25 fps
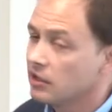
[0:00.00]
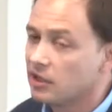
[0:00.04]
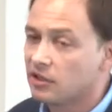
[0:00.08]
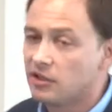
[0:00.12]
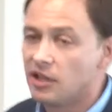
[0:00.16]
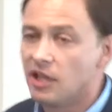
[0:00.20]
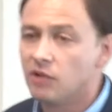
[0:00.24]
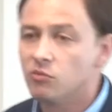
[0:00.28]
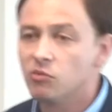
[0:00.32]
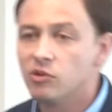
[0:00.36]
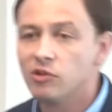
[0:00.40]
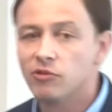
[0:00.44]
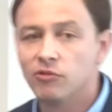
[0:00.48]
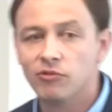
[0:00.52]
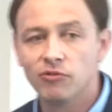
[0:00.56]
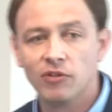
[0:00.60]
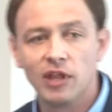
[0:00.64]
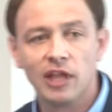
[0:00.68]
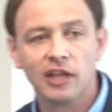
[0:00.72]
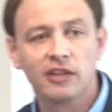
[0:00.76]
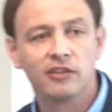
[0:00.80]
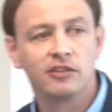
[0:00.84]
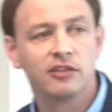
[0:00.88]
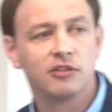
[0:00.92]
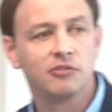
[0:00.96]
that that
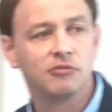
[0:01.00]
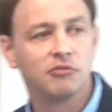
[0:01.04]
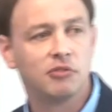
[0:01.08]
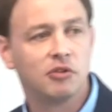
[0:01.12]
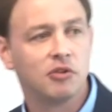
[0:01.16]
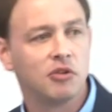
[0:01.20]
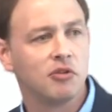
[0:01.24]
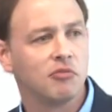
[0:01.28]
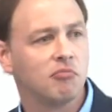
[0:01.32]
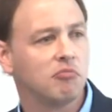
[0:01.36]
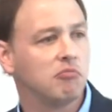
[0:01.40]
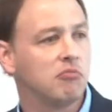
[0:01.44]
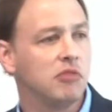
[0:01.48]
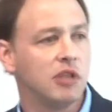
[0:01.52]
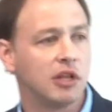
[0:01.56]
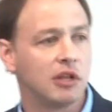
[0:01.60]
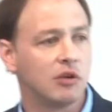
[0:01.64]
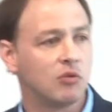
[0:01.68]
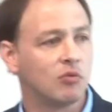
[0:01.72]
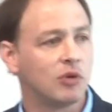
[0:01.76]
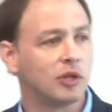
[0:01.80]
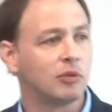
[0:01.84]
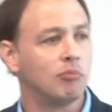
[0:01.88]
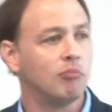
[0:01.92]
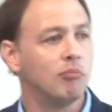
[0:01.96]
reflected very, you
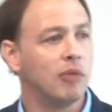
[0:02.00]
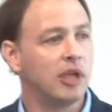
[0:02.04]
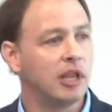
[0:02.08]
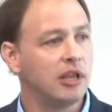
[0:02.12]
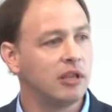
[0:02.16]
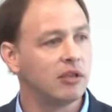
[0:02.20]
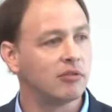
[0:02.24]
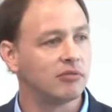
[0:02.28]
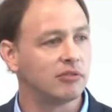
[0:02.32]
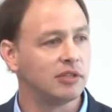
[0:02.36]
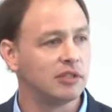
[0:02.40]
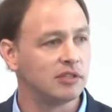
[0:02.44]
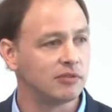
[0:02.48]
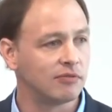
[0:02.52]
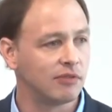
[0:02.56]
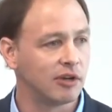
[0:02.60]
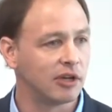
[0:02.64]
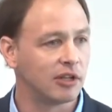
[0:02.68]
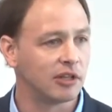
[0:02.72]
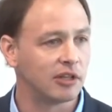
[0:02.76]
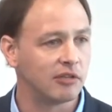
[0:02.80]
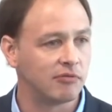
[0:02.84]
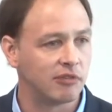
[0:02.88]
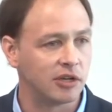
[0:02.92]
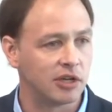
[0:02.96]
know, what many of these
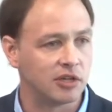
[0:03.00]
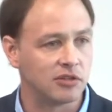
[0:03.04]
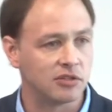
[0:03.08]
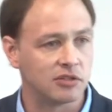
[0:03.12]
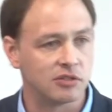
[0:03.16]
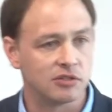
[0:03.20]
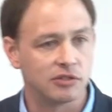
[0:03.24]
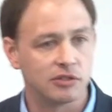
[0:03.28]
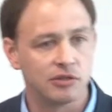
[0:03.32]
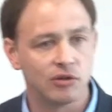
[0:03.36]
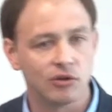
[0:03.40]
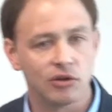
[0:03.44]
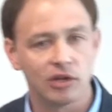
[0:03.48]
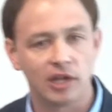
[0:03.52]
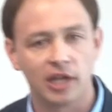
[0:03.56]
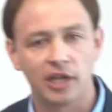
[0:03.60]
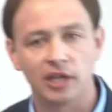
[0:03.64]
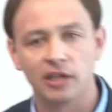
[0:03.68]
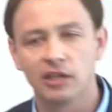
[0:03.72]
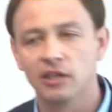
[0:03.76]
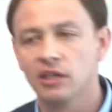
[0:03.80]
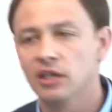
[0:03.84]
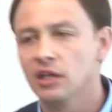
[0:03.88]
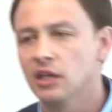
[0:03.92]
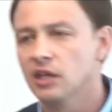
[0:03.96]
fungal invasions look
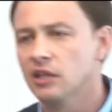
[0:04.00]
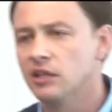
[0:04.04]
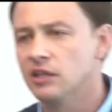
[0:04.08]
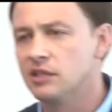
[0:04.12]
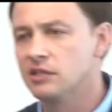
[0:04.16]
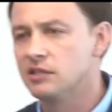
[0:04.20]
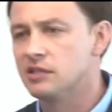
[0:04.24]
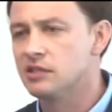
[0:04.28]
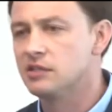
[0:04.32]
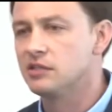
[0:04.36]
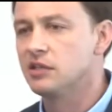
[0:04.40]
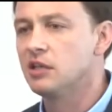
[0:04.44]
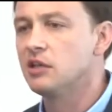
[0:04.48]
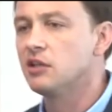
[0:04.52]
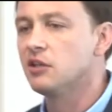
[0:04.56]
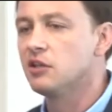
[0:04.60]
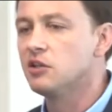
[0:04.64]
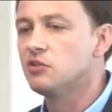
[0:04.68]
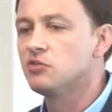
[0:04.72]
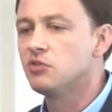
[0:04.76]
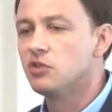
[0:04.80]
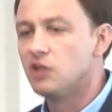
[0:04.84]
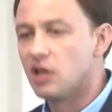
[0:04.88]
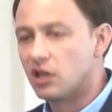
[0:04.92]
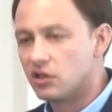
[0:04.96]
like. There's a single
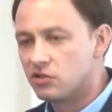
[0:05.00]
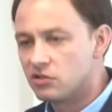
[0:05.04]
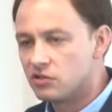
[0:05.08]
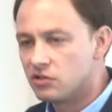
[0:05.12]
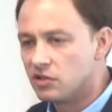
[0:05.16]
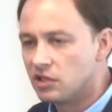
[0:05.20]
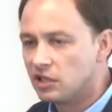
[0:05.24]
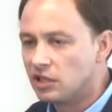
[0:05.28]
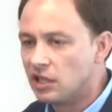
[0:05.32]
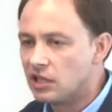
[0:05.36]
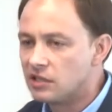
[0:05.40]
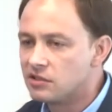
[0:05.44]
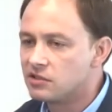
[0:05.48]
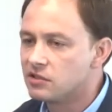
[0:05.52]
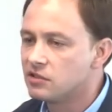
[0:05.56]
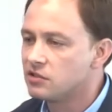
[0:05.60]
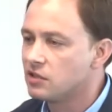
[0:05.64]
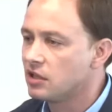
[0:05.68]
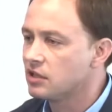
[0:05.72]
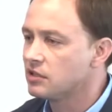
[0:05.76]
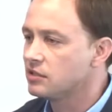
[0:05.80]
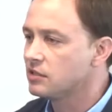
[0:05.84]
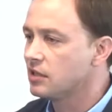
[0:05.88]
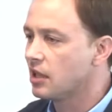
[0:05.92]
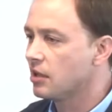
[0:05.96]
introduction that gets
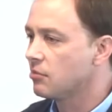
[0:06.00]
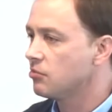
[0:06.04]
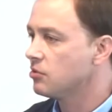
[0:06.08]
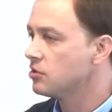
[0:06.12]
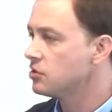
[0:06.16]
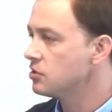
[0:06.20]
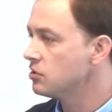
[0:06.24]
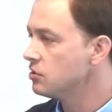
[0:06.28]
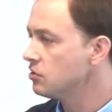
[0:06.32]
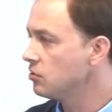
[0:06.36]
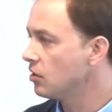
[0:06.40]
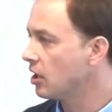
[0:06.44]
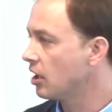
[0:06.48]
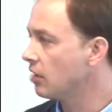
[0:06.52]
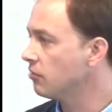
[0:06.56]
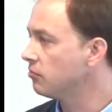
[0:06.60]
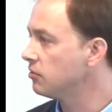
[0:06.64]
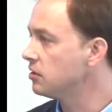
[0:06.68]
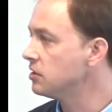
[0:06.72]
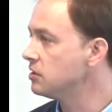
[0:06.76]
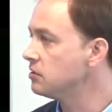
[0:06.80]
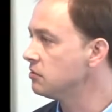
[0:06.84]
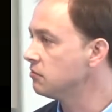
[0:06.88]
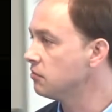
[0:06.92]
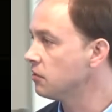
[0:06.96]
established, and you have
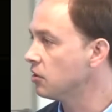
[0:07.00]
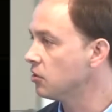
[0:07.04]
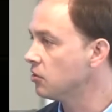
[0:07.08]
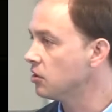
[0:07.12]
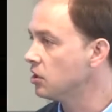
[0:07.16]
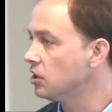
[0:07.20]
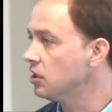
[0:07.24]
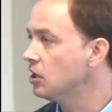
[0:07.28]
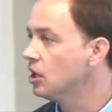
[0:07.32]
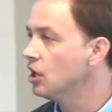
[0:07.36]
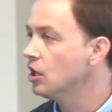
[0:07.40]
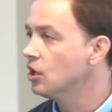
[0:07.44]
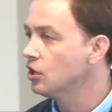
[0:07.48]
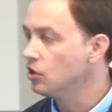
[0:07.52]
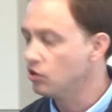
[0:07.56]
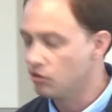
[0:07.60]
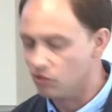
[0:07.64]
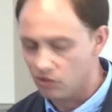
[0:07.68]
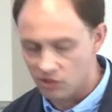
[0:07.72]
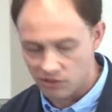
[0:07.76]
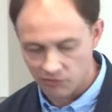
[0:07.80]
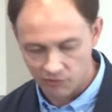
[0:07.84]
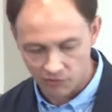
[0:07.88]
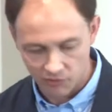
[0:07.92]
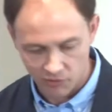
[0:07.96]
these very
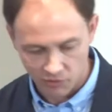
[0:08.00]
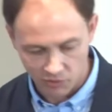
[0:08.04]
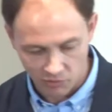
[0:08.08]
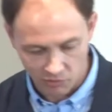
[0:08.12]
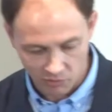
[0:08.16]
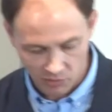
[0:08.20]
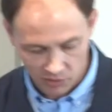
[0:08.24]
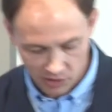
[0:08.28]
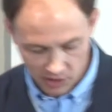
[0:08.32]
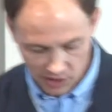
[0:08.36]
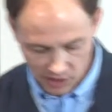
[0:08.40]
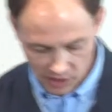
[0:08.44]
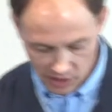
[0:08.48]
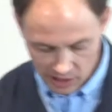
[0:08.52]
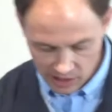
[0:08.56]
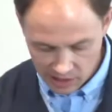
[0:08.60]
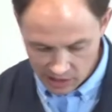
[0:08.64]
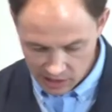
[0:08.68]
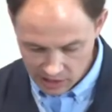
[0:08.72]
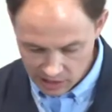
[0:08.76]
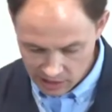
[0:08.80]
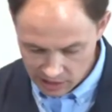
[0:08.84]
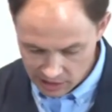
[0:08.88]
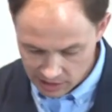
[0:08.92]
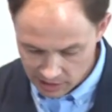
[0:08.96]
uniform
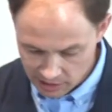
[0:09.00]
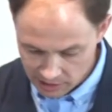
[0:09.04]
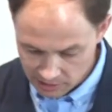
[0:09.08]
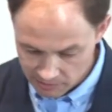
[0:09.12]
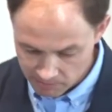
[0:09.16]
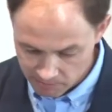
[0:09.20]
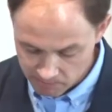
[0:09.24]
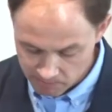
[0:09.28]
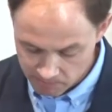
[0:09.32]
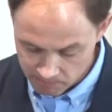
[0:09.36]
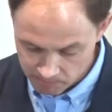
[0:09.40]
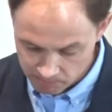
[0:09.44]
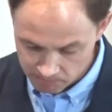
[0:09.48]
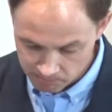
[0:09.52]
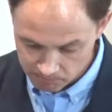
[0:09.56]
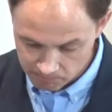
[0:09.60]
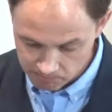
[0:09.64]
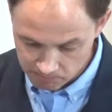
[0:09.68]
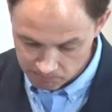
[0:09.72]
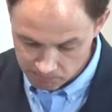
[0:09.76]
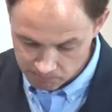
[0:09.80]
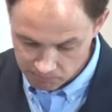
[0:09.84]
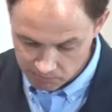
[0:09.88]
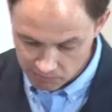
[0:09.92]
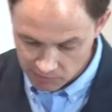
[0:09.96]
um,
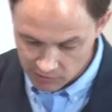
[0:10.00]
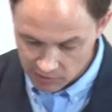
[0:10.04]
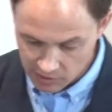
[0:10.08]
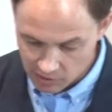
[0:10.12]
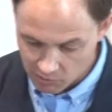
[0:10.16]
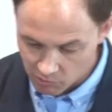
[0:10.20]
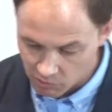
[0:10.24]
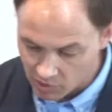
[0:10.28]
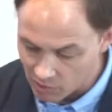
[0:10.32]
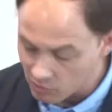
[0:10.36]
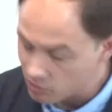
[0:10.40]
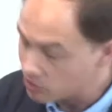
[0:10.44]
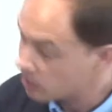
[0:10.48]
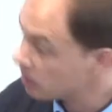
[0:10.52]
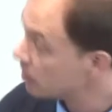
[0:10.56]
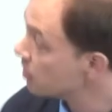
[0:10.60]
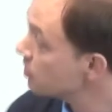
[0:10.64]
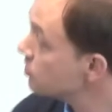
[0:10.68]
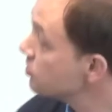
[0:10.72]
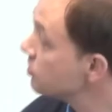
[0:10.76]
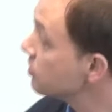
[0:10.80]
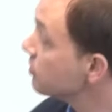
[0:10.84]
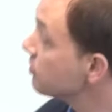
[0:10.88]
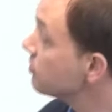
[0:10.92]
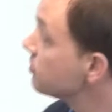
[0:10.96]

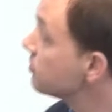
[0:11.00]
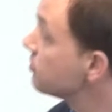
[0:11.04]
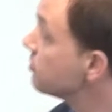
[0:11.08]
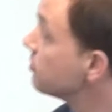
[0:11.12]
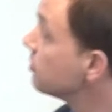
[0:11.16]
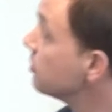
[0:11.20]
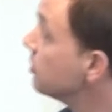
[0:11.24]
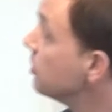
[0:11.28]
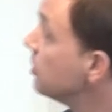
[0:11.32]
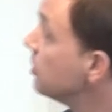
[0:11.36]
populations.